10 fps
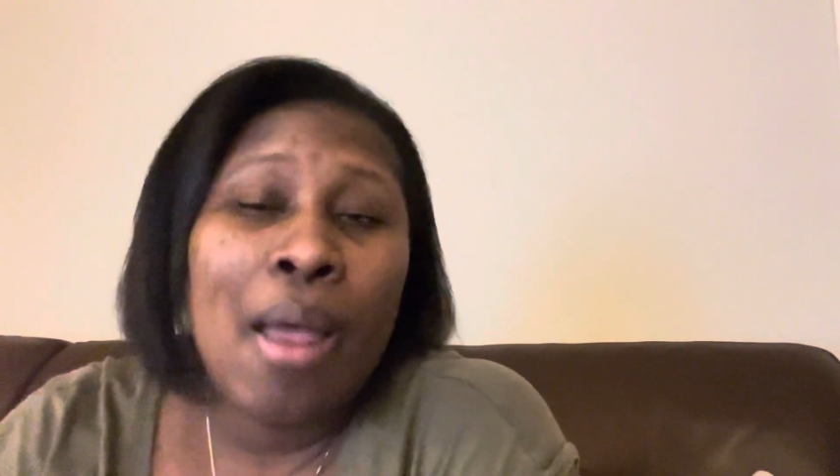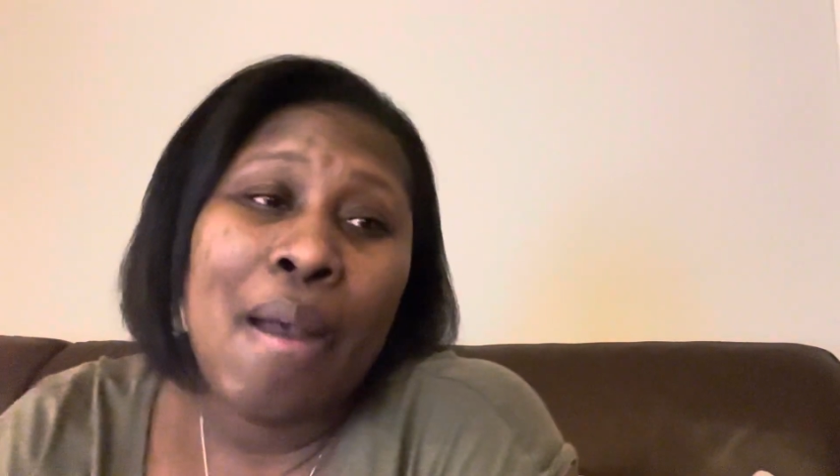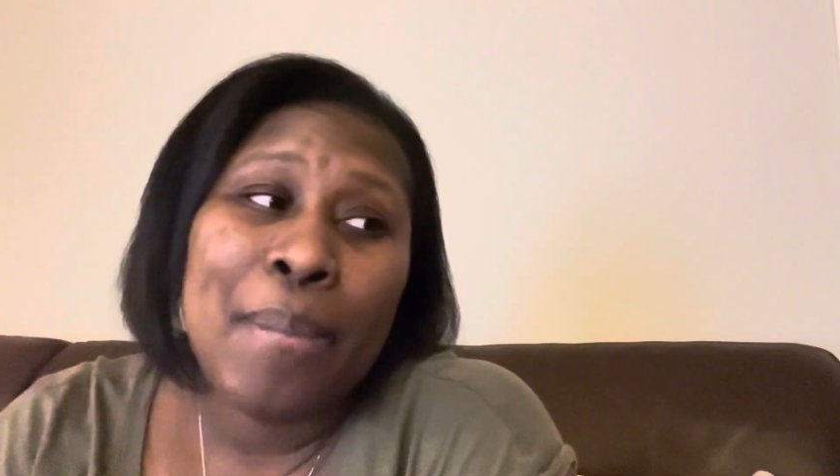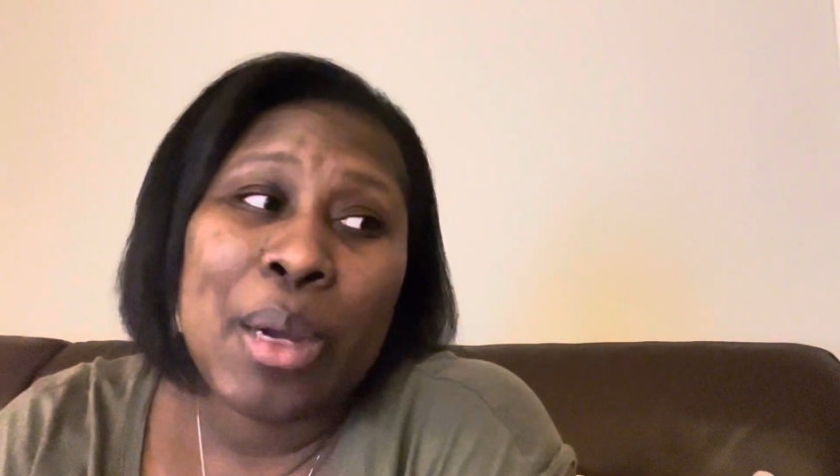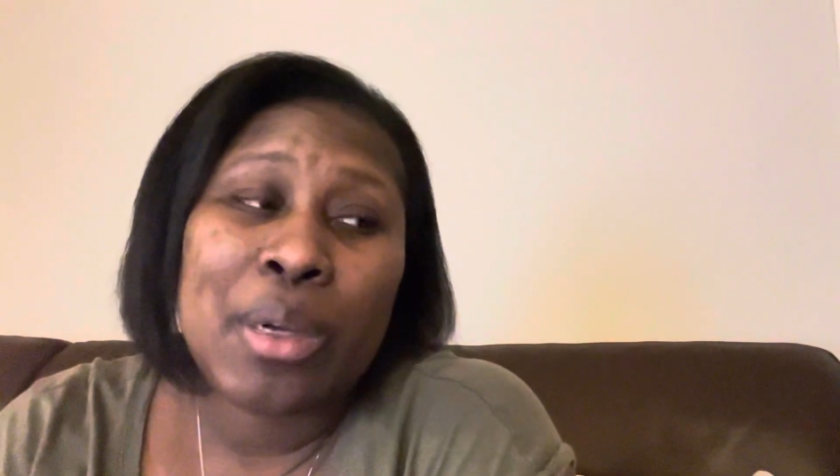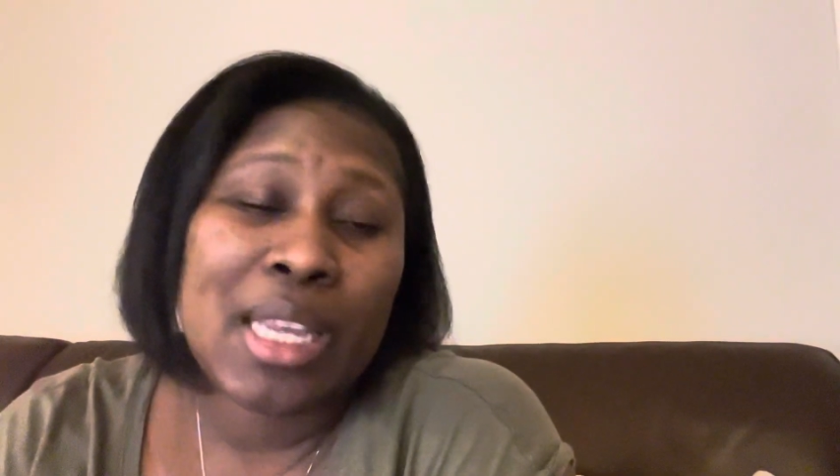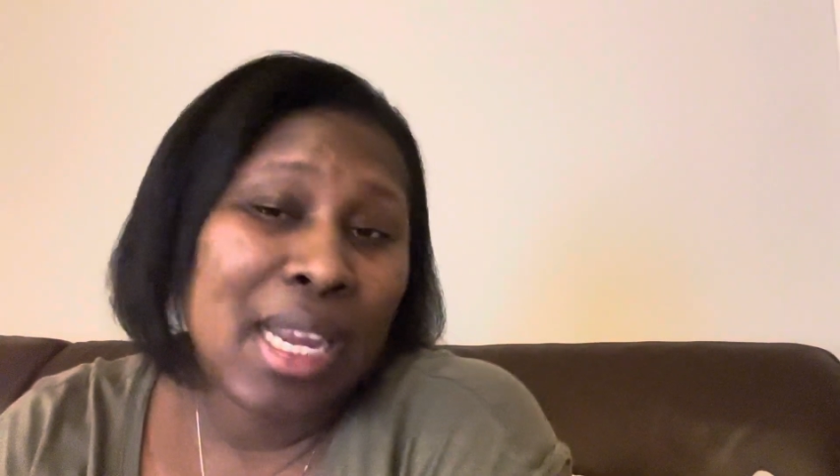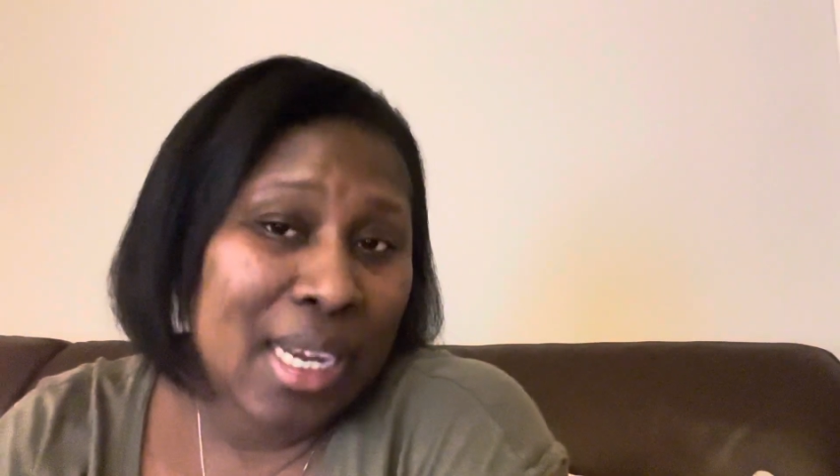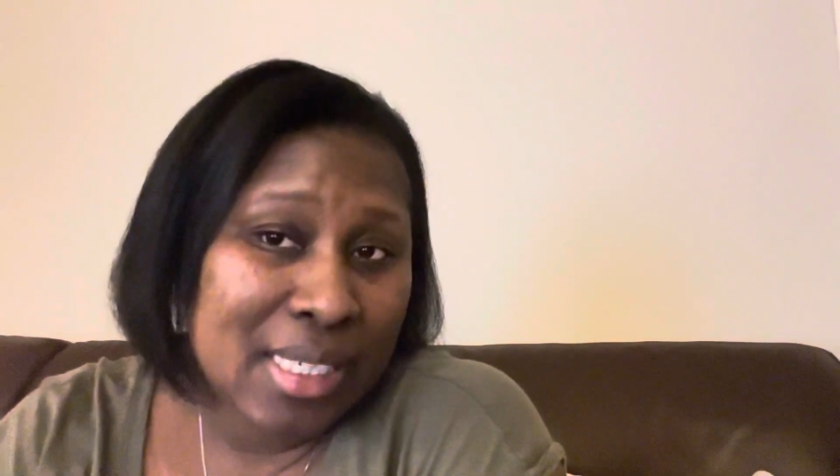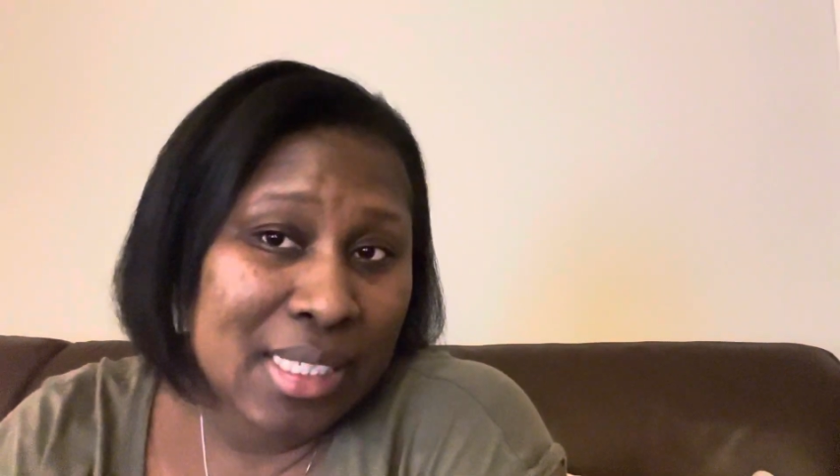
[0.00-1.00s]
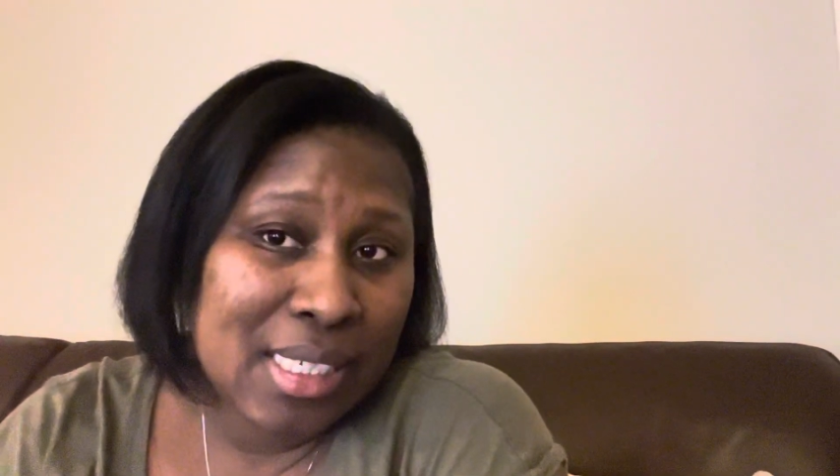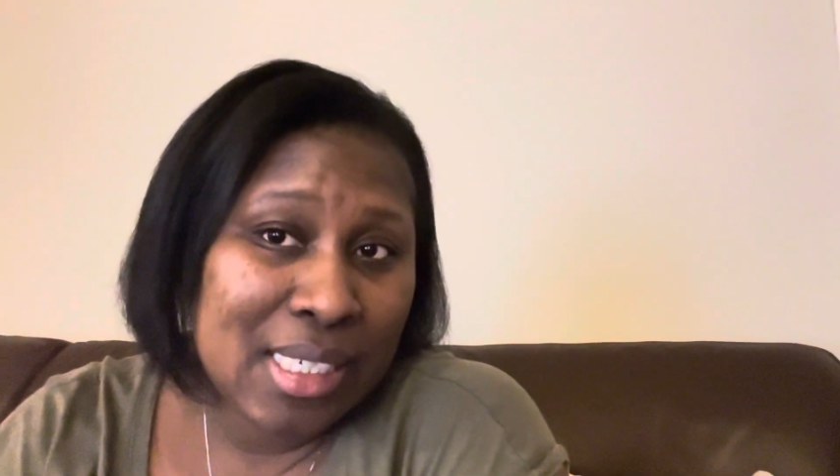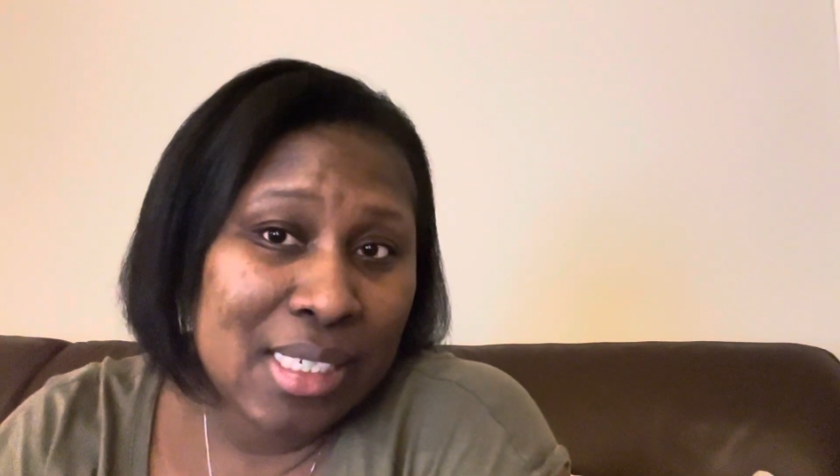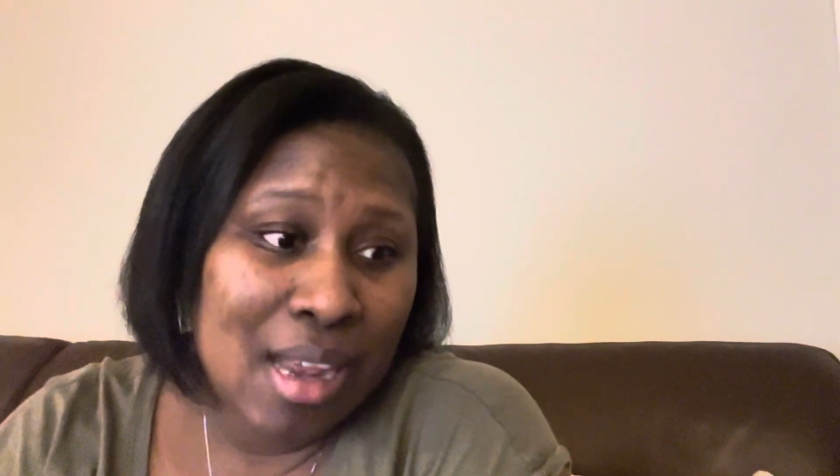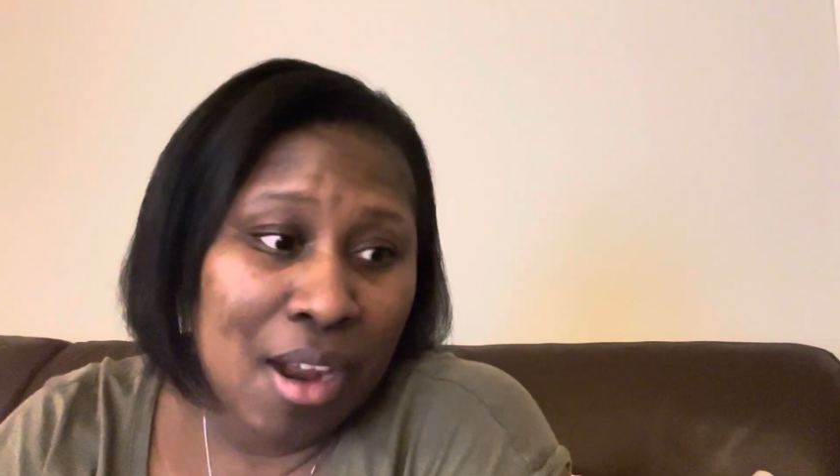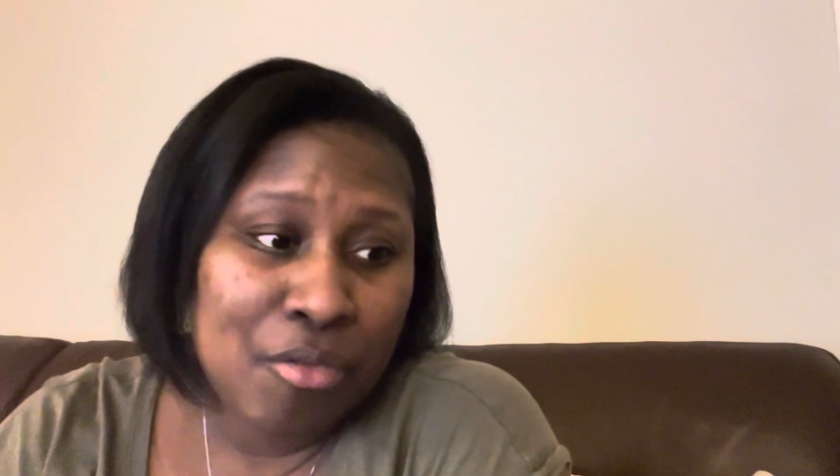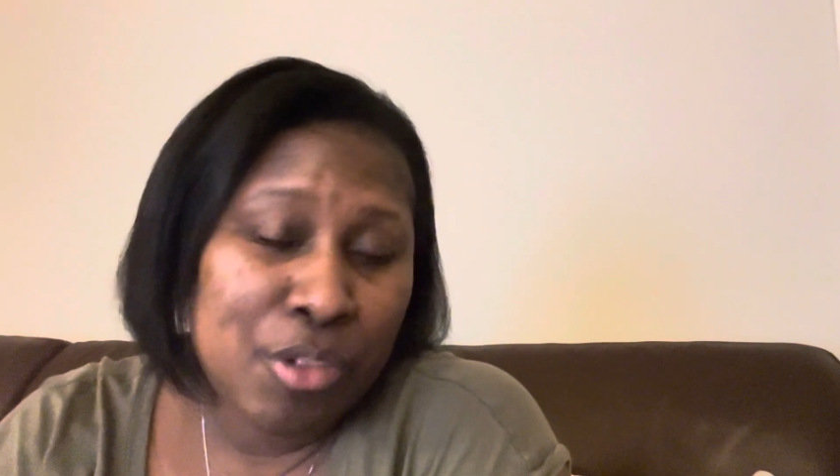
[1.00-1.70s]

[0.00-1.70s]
about Kandi not